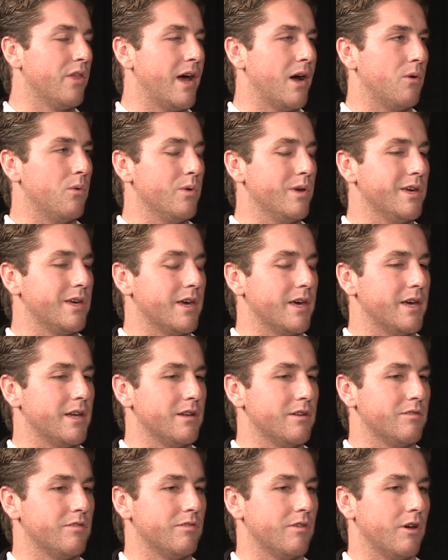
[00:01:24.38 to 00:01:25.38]
that
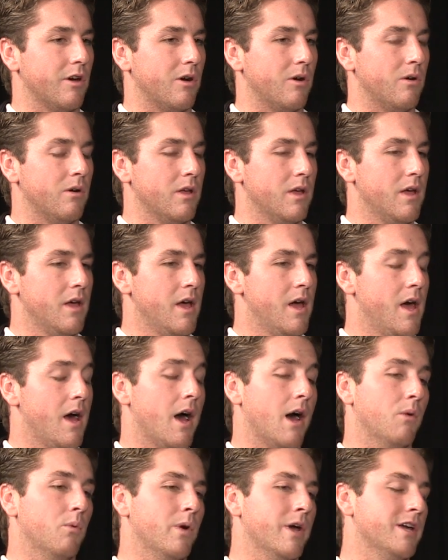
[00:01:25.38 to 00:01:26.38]
weekend, so
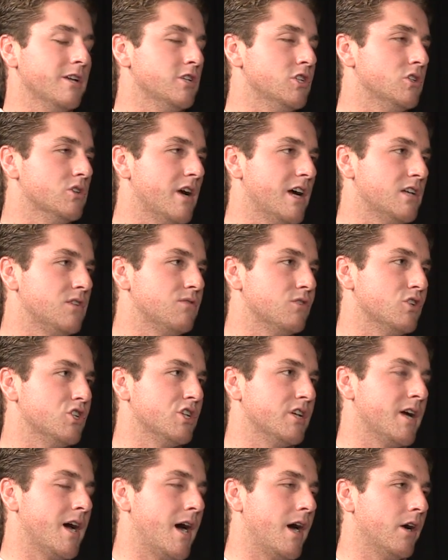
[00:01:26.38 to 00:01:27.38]
I went and dressed for
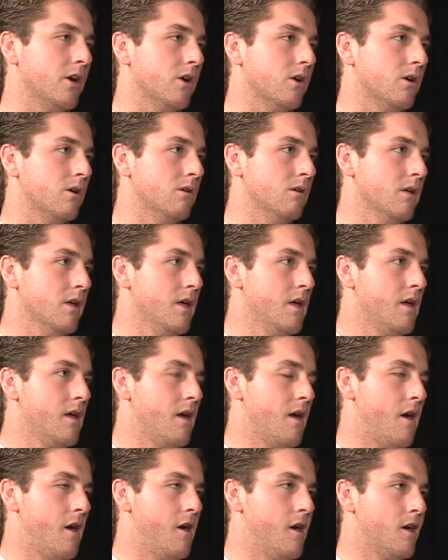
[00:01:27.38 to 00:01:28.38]
Chicago,
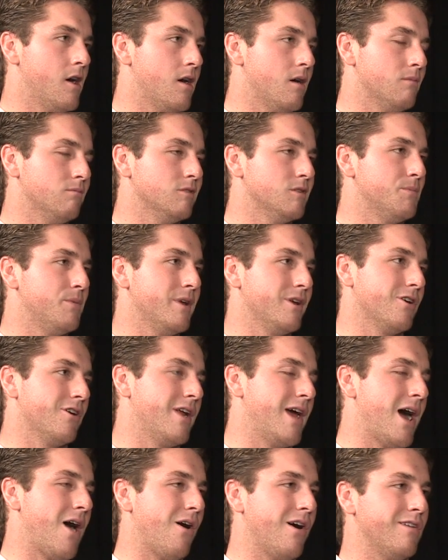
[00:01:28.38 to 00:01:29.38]
depending
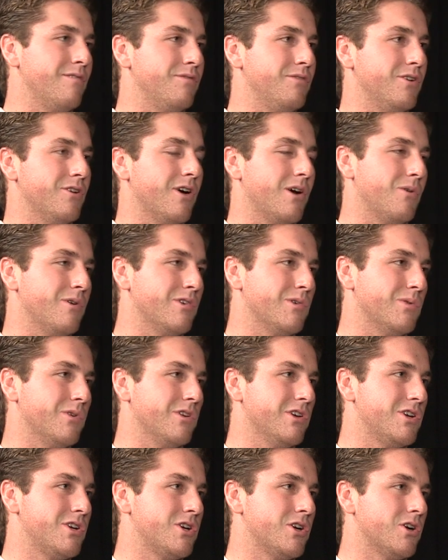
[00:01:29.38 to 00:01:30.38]
on how I'd feel. I wasn't
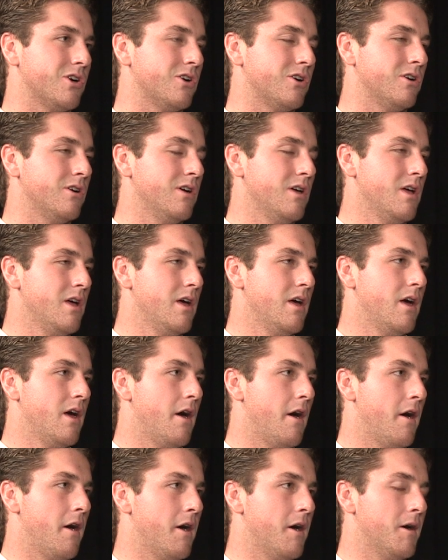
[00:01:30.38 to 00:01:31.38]
really sure.
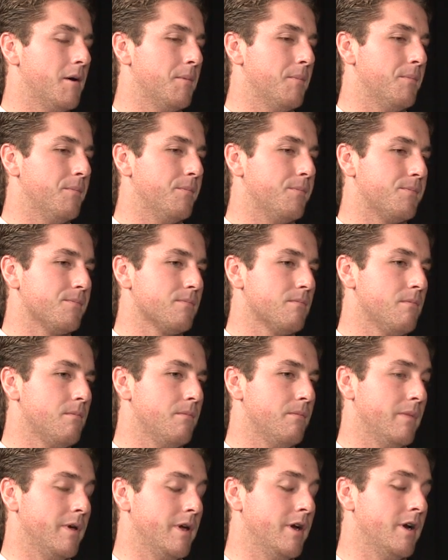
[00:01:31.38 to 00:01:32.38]

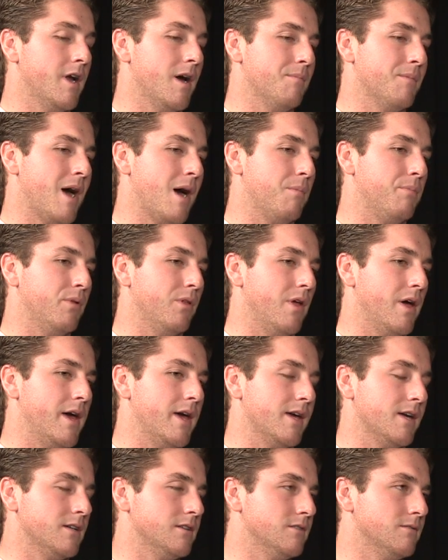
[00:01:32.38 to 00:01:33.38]
Ended up not
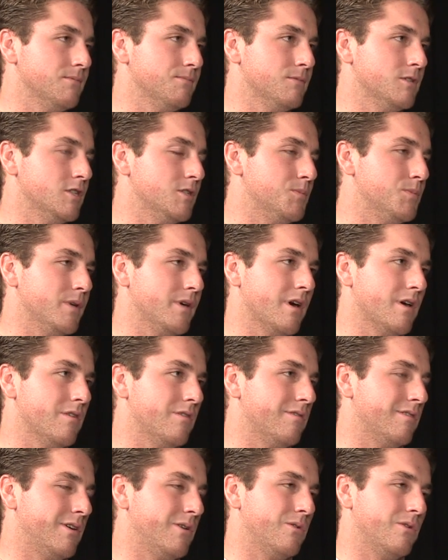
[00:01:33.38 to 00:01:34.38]
playing just
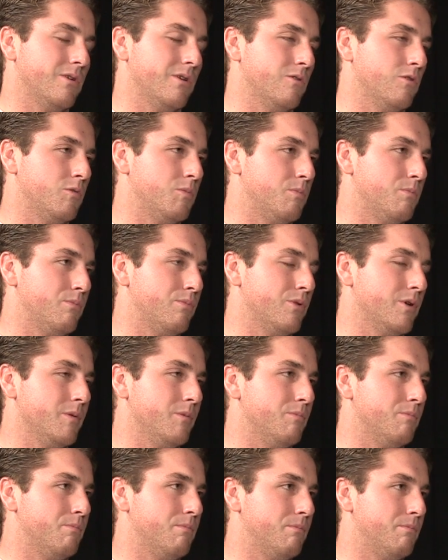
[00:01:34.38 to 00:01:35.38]
because it was
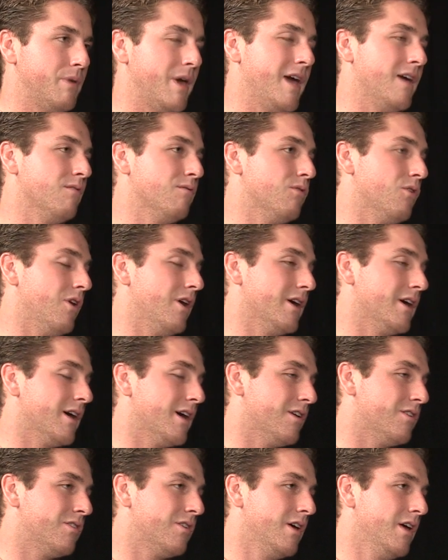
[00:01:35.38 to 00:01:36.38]
pretty painful, I
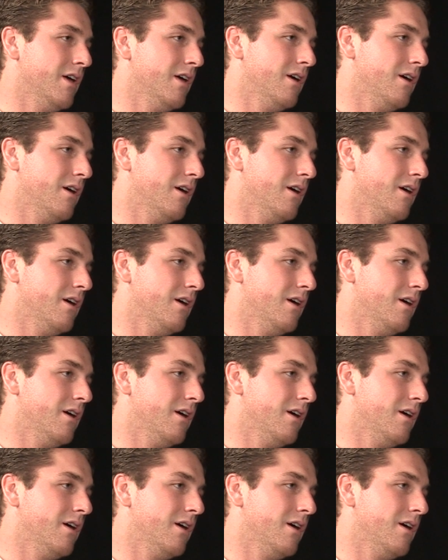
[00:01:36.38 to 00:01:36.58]
guess.